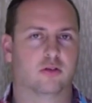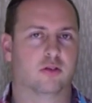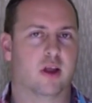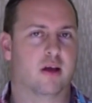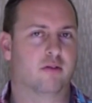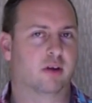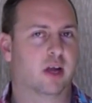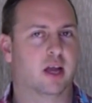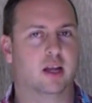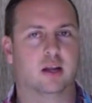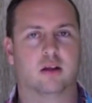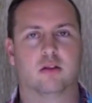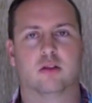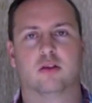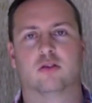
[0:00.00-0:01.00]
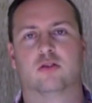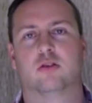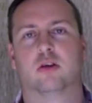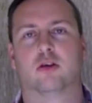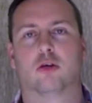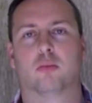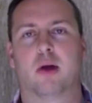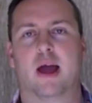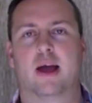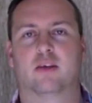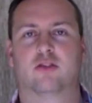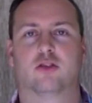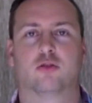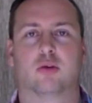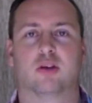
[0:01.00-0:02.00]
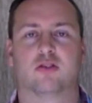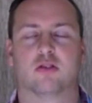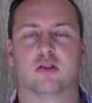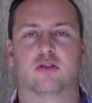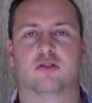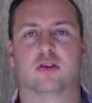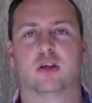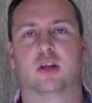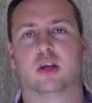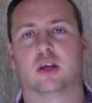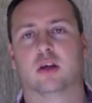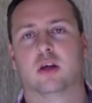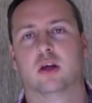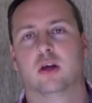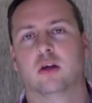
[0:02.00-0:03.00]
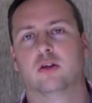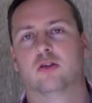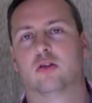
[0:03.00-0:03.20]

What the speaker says: these, navigating these narrow passageways of the city